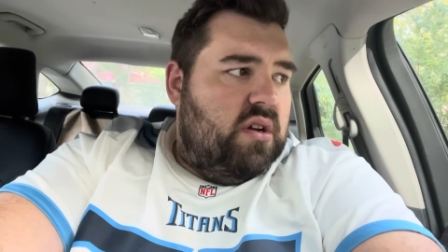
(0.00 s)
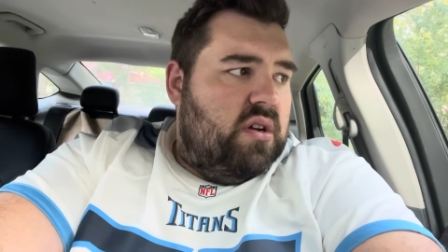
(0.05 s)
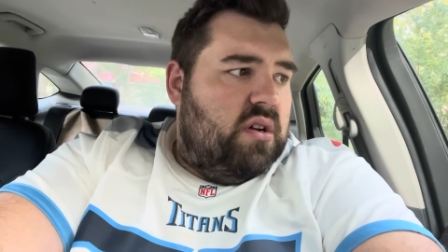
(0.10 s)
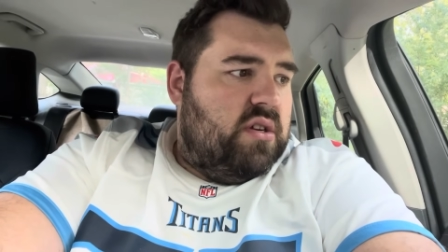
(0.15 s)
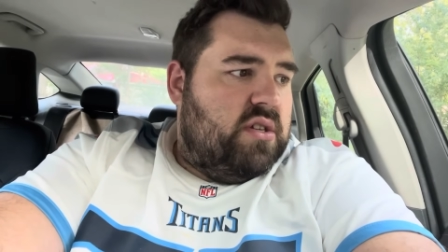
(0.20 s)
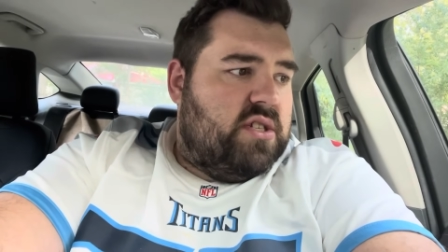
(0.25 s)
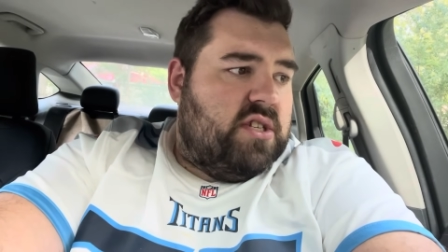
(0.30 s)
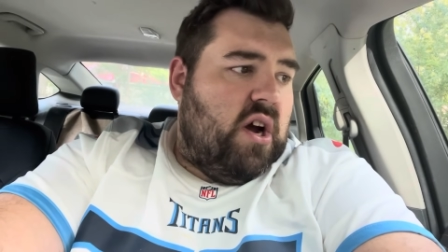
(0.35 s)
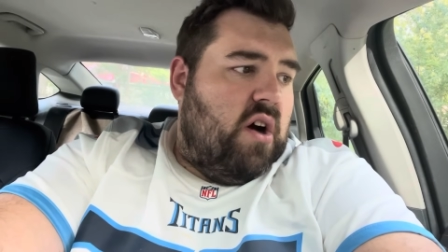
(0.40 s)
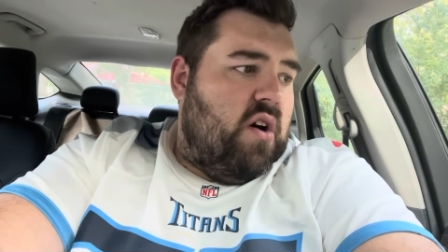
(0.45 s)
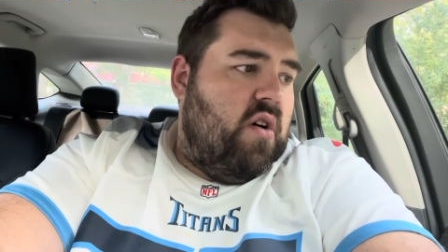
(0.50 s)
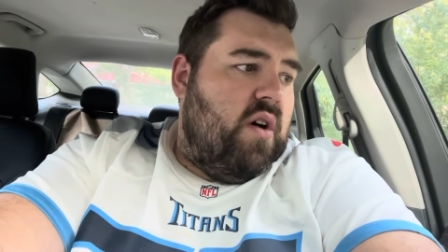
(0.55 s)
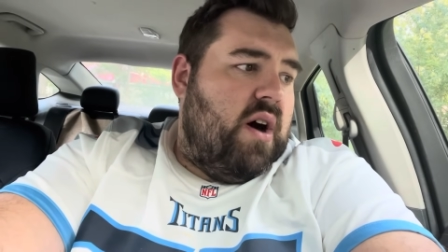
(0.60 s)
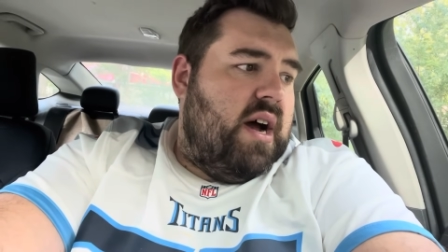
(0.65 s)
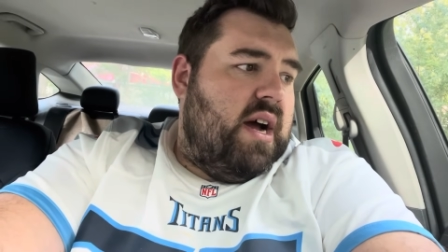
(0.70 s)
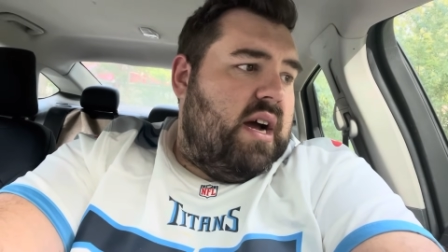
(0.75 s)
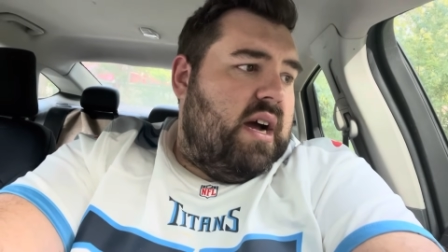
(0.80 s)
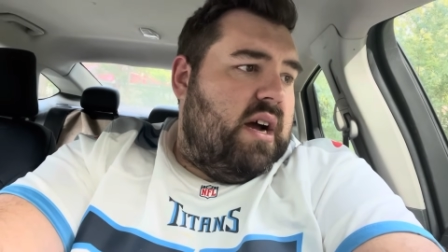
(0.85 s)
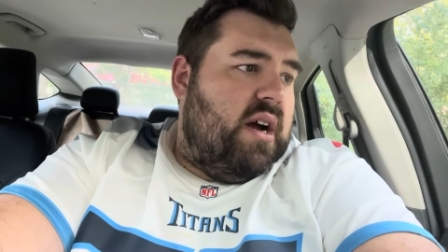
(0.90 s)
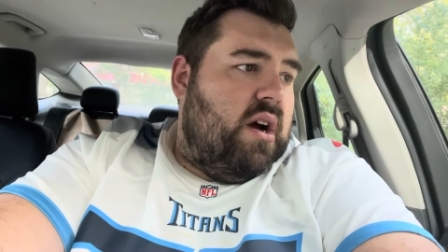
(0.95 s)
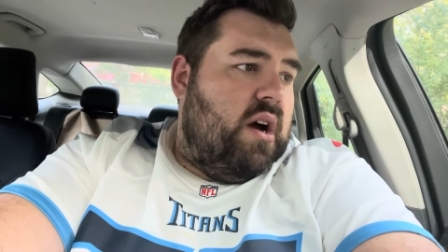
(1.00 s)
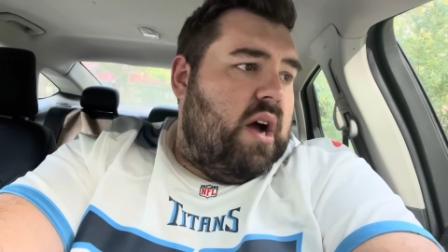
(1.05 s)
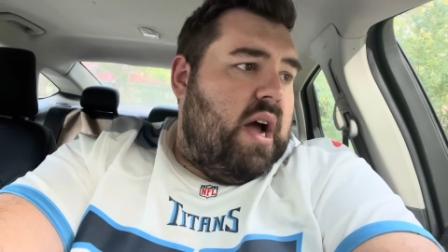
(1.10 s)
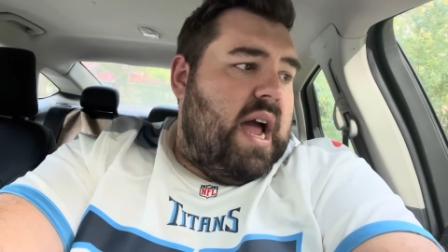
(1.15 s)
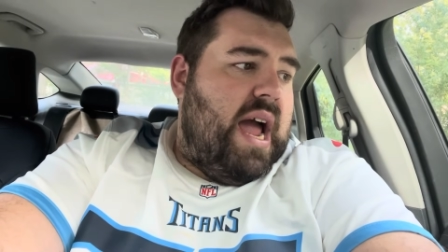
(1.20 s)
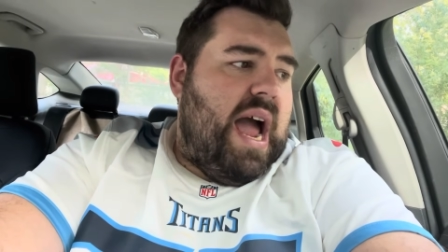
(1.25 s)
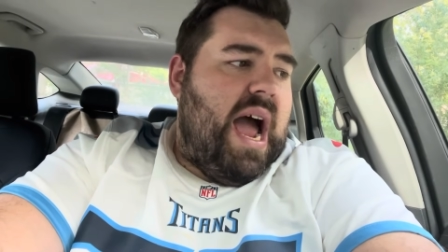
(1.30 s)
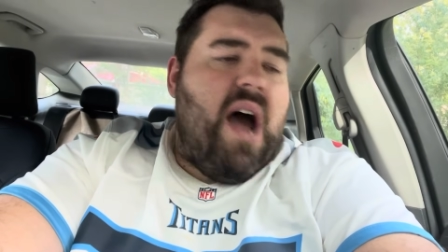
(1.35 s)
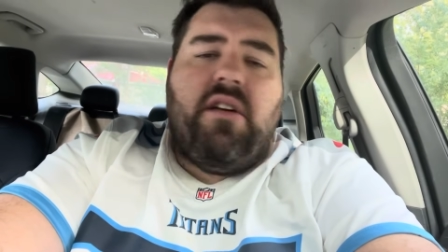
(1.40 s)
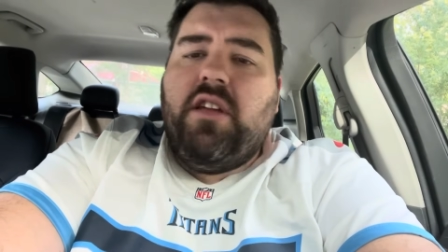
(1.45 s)
So
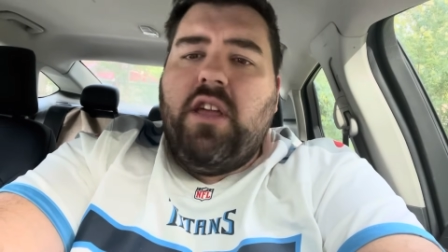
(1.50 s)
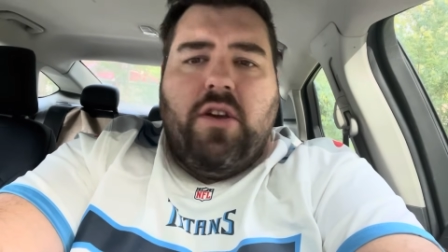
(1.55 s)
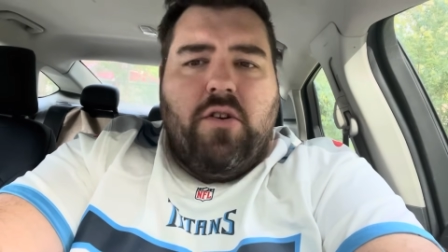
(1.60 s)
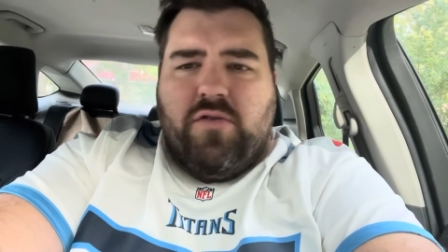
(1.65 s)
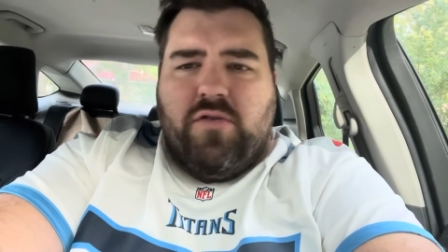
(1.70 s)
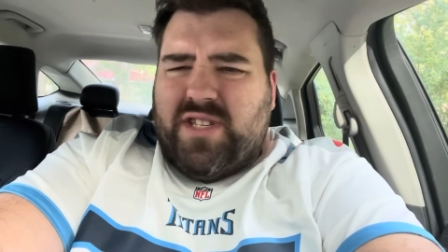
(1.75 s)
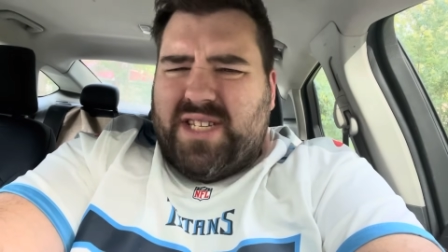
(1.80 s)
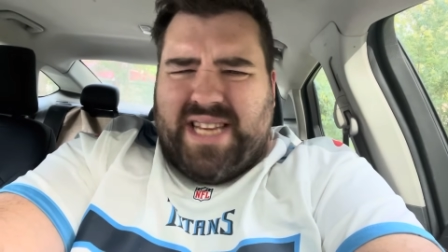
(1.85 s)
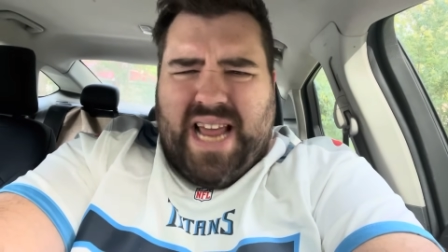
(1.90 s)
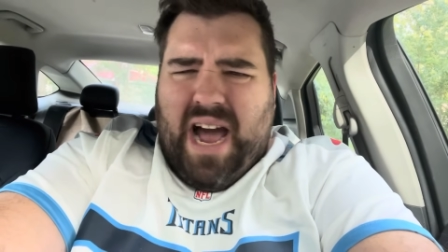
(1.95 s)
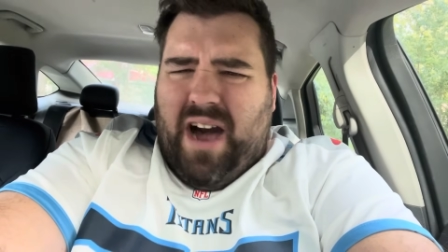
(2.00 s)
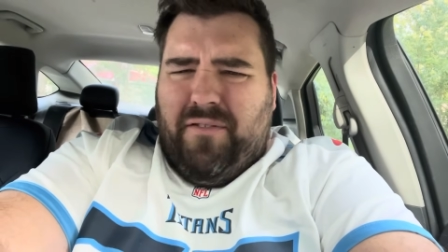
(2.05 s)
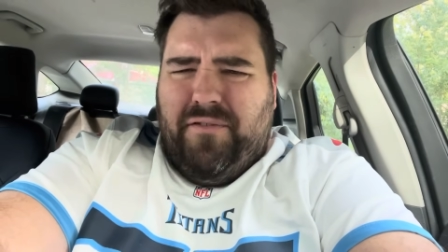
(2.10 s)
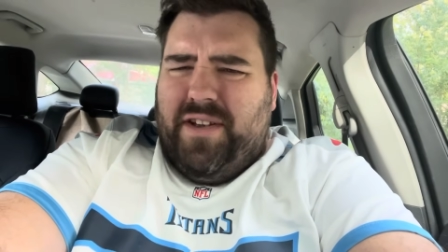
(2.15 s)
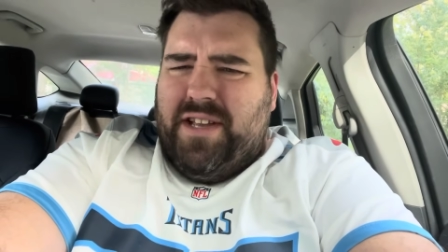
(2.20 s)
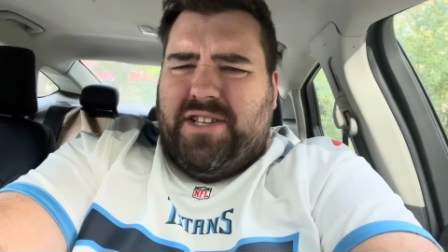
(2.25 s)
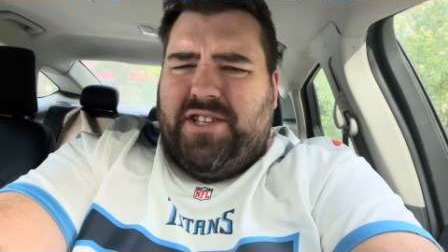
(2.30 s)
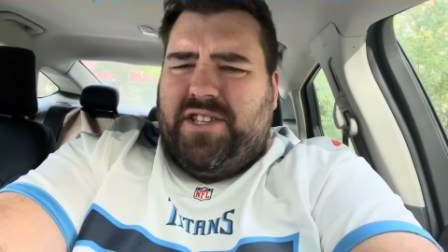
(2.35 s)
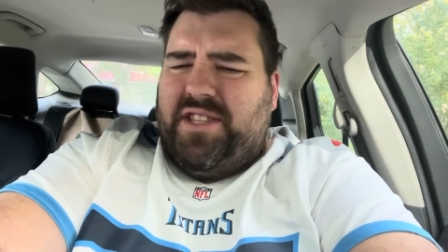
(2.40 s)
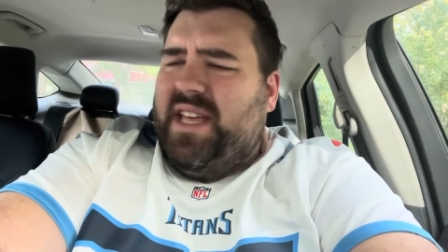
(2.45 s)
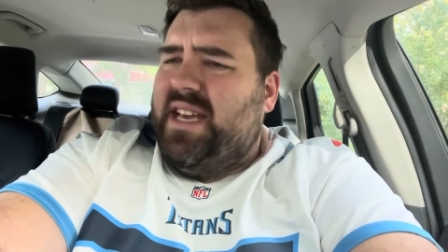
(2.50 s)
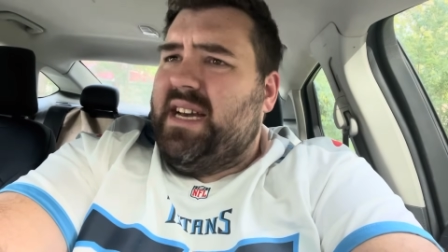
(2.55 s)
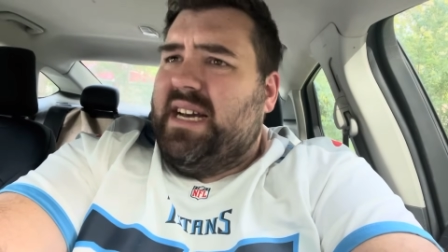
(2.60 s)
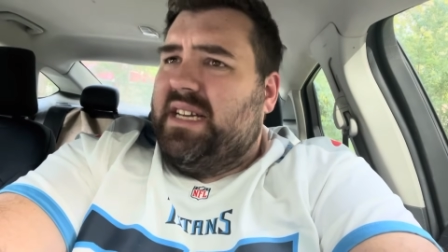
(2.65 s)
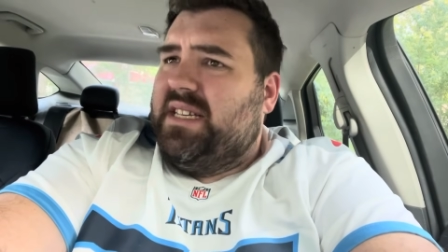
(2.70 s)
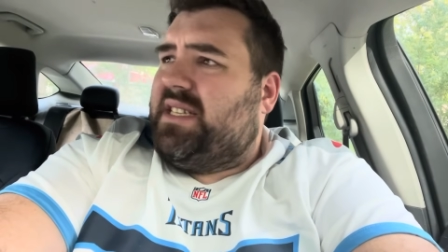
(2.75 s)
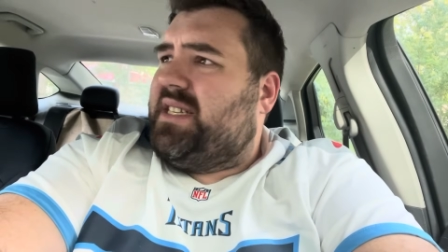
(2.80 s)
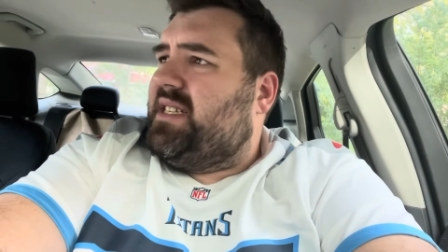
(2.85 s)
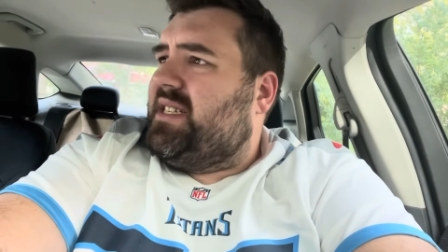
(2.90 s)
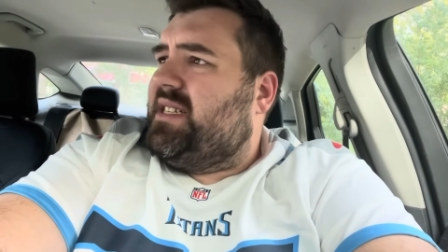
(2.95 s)
how do you salvage
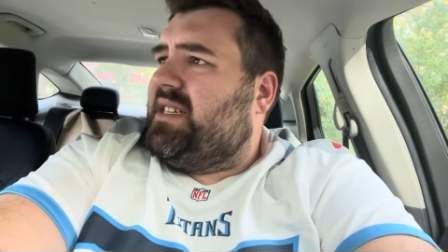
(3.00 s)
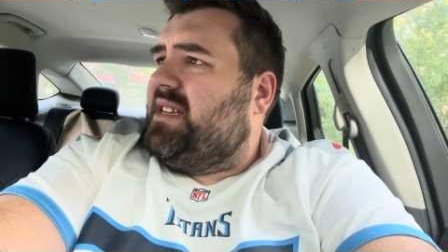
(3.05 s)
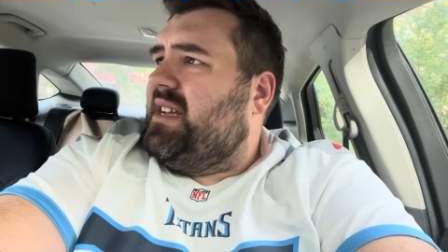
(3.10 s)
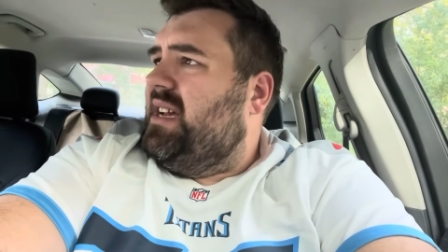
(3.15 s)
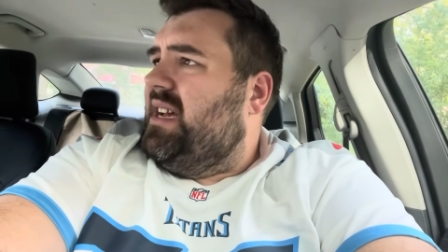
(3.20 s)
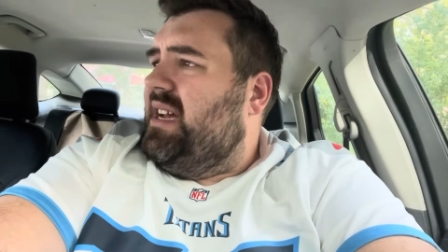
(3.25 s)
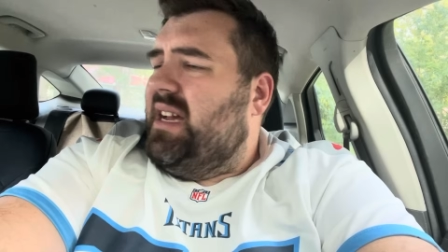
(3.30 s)
this?